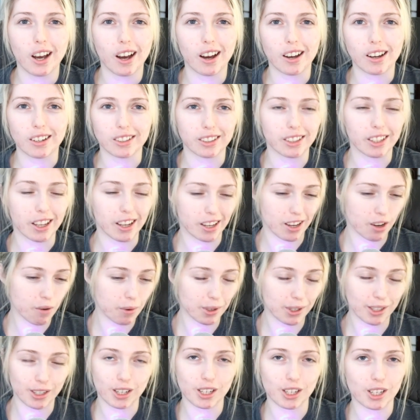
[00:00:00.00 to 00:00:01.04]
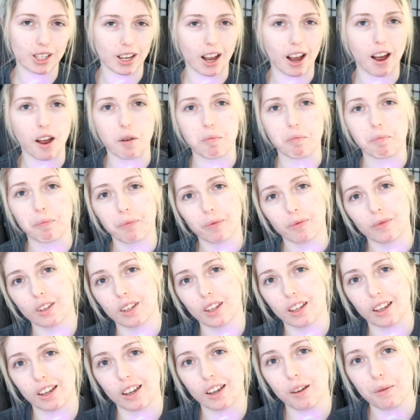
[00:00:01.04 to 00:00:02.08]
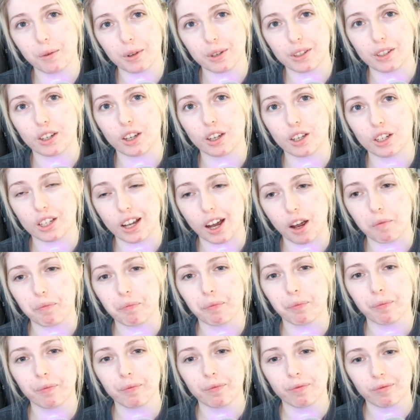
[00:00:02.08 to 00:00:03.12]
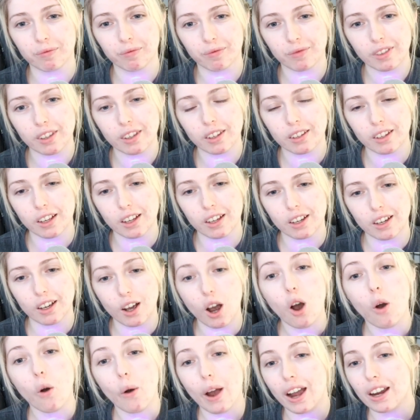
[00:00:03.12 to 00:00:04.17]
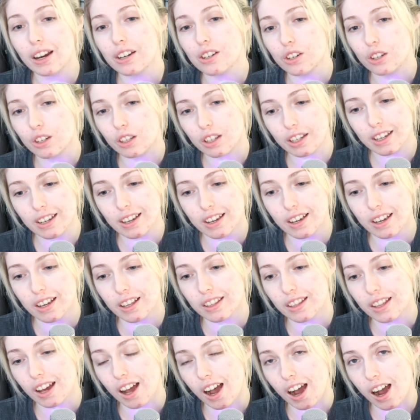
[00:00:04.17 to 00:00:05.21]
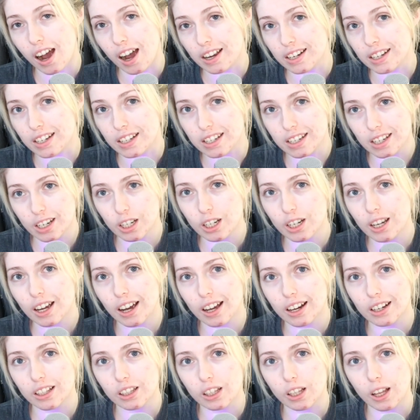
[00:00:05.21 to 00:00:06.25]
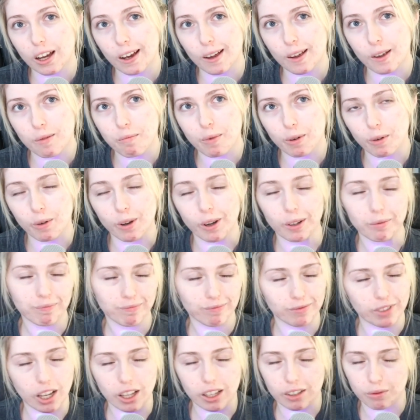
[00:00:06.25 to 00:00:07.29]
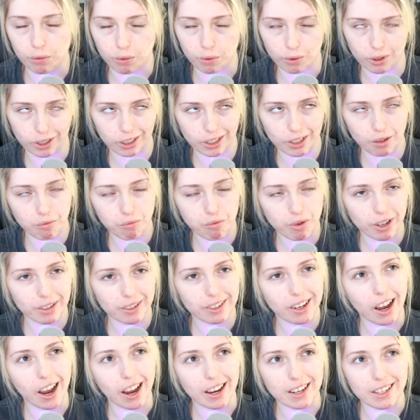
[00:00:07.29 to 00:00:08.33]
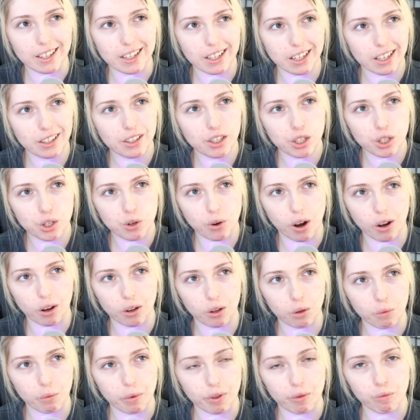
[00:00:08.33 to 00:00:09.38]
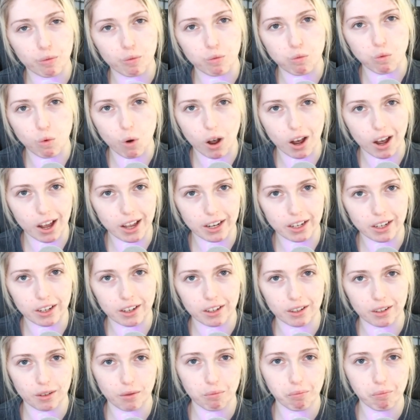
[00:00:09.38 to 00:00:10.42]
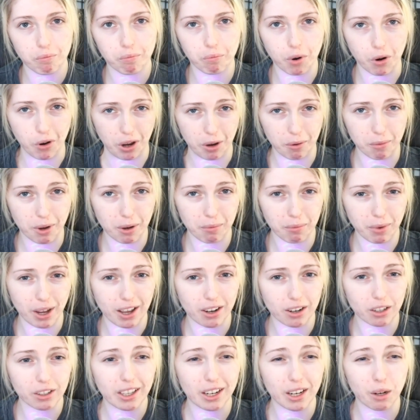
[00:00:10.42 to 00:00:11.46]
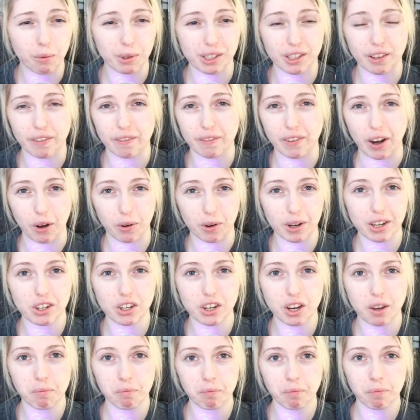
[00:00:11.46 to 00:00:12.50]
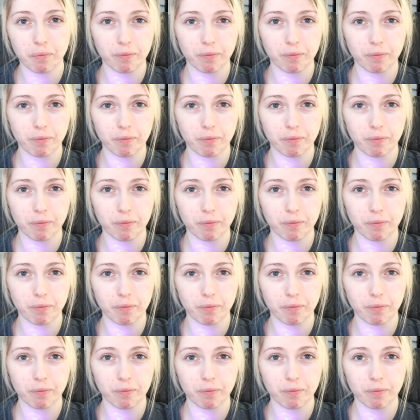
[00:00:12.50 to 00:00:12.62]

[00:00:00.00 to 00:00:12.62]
a, like, it was a good time. It was a good time. Oh, actually, I did kind of lie, well, not really, but I did struggle with one Pokemon battle, and it was the Fairy Gym.